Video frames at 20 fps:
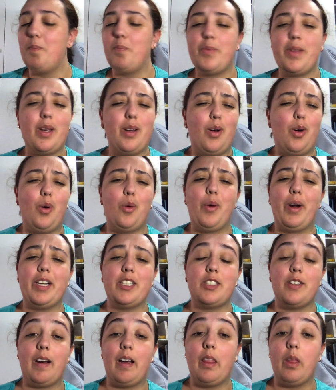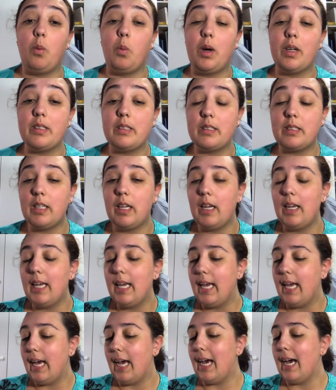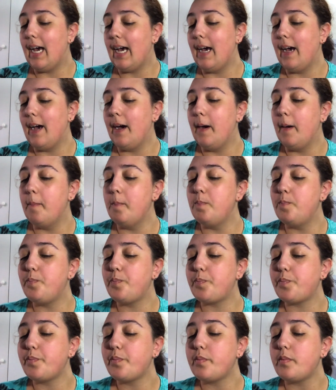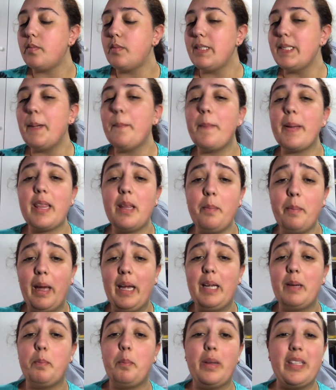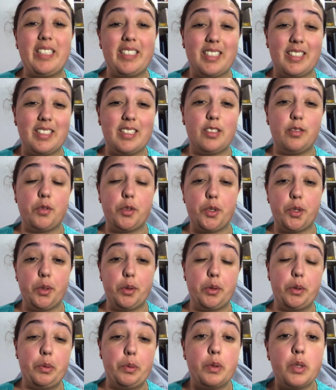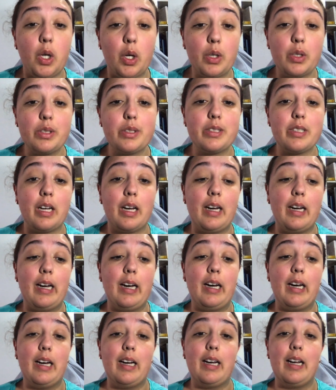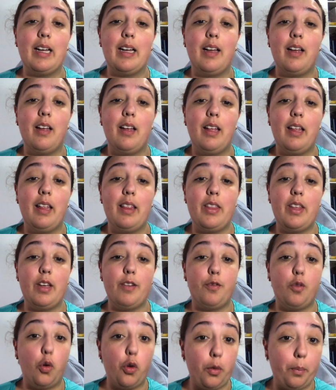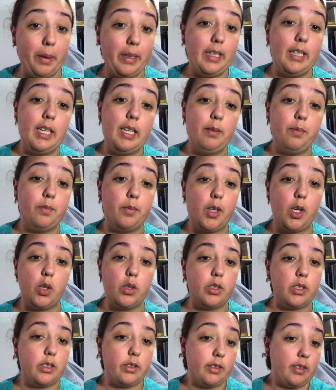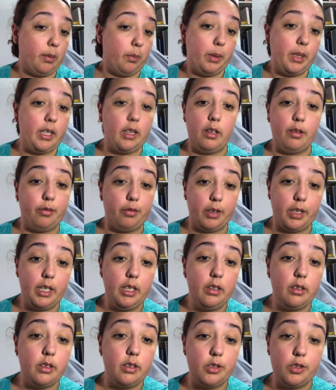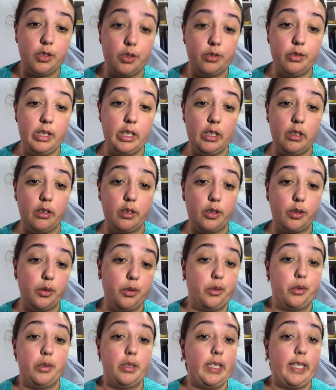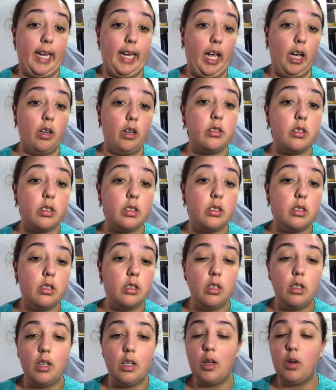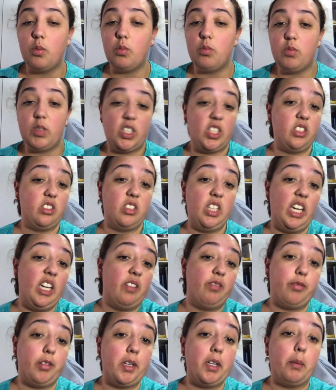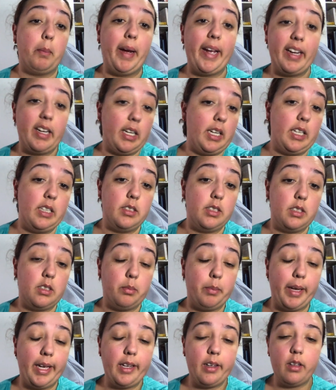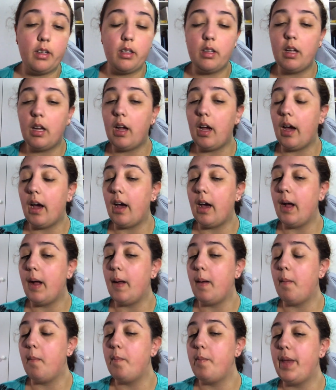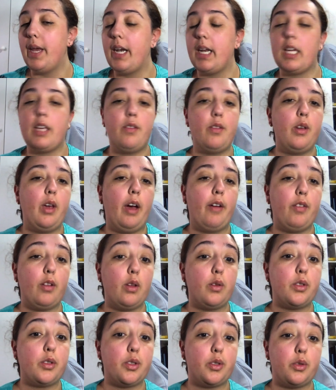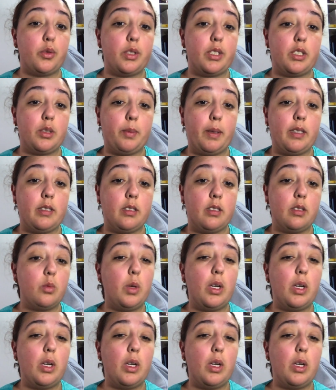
There are a whole range of other ones. But the main pluses for Google Docs are the affordability, because it's completely free. You just need a Google account, which is free to make and easy to make, and you have a lot of storage space as